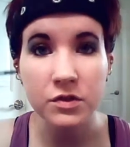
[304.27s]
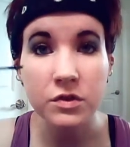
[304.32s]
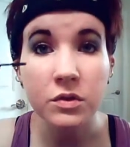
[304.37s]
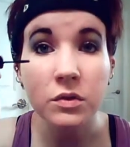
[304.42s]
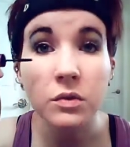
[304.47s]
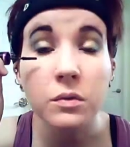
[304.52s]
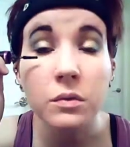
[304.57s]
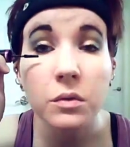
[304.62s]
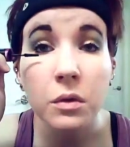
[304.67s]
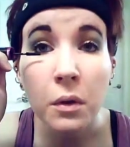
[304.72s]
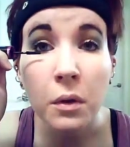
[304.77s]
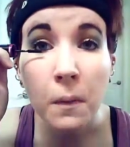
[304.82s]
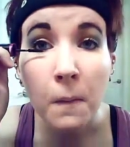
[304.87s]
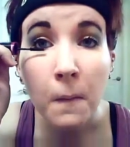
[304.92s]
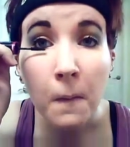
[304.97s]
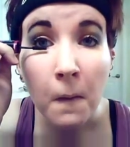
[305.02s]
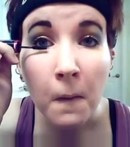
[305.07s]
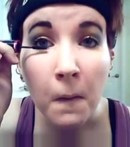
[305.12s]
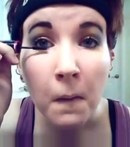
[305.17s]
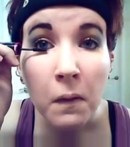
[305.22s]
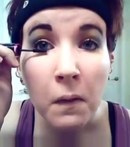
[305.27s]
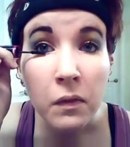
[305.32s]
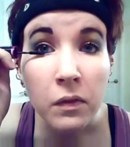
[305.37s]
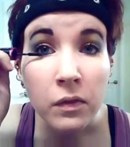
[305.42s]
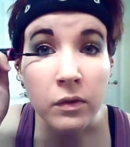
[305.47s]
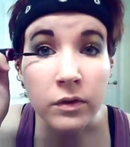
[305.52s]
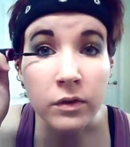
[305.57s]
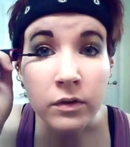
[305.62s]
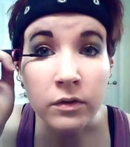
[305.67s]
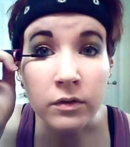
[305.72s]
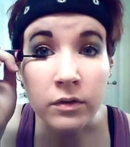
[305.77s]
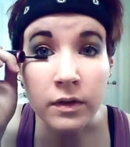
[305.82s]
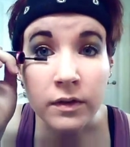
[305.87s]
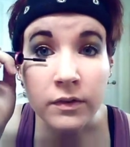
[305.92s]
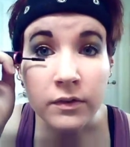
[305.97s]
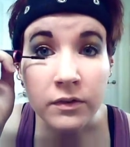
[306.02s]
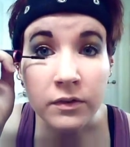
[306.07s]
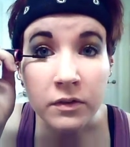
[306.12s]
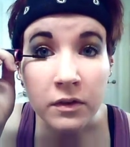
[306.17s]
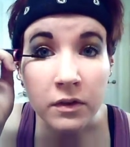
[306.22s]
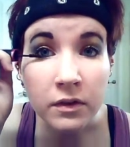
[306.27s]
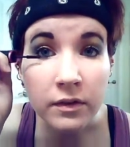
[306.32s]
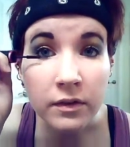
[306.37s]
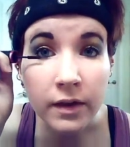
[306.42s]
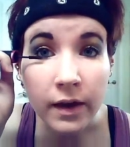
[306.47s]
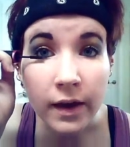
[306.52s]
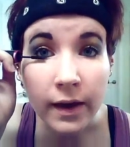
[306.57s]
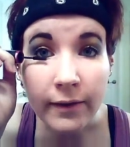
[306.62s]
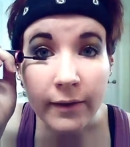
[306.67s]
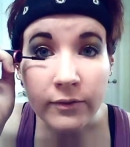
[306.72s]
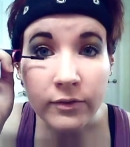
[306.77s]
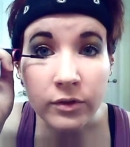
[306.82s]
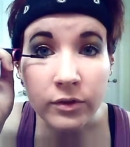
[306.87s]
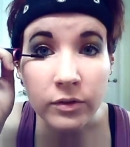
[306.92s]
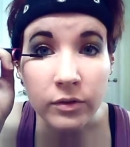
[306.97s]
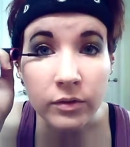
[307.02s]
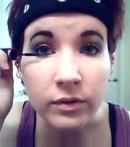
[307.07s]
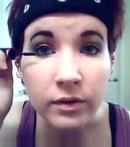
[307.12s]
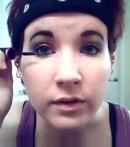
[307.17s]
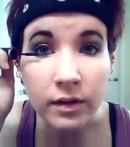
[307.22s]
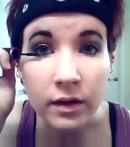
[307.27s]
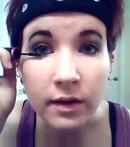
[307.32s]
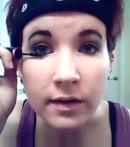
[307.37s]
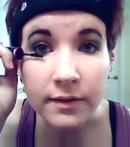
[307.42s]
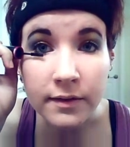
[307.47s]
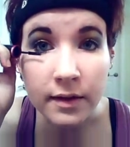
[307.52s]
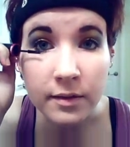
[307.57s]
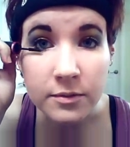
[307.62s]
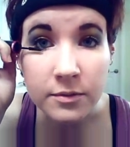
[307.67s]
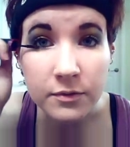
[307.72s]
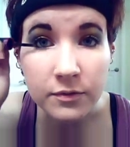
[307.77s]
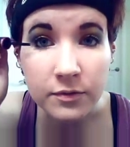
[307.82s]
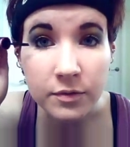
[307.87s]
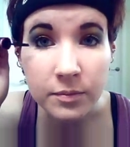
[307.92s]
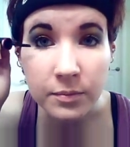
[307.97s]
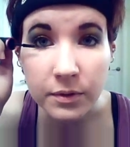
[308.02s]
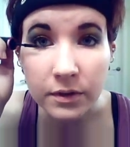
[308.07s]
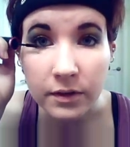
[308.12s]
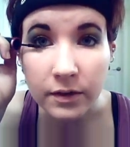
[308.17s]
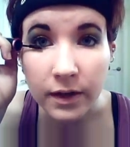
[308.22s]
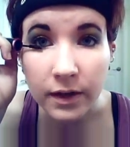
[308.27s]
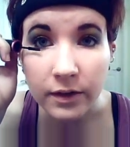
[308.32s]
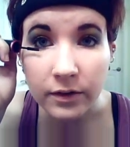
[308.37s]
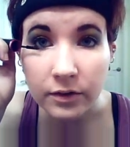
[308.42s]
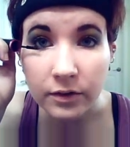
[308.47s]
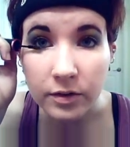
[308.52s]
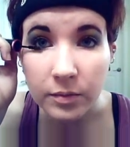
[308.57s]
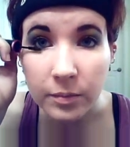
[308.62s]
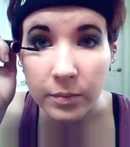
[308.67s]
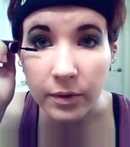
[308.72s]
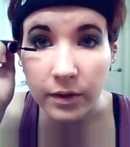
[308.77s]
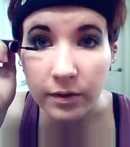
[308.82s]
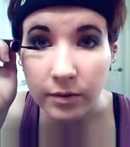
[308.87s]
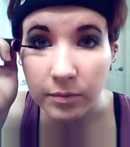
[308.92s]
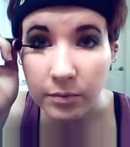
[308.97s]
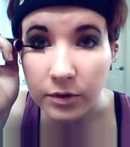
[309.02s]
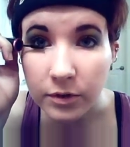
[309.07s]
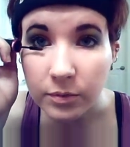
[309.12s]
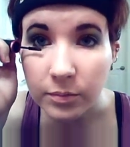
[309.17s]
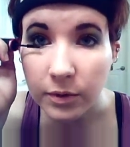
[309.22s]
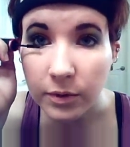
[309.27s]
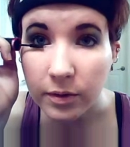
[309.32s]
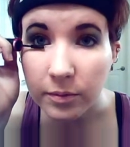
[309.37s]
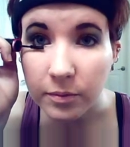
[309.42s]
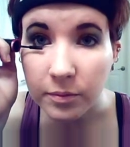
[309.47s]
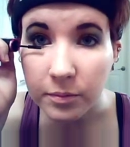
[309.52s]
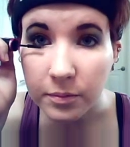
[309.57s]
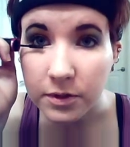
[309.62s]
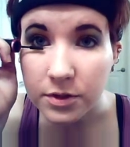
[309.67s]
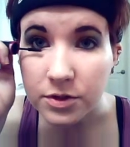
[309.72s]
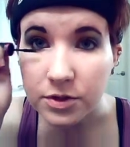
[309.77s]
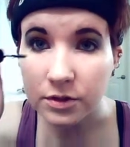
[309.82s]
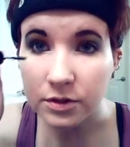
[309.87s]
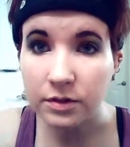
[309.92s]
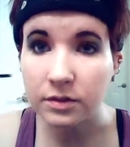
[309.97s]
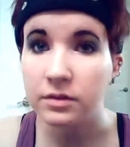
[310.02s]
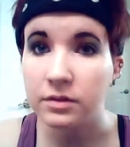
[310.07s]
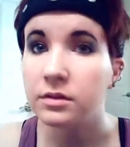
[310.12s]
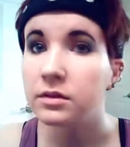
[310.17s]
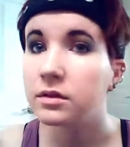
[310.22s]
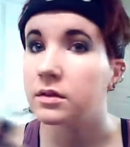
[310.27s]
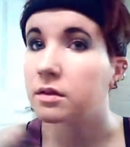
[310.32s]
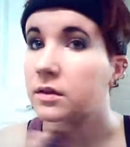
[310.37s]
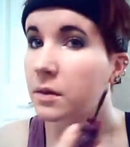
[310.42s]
too. Though you don't necessarily have to, and a lot of times if you put liner on the bottom, you probably shouldn't.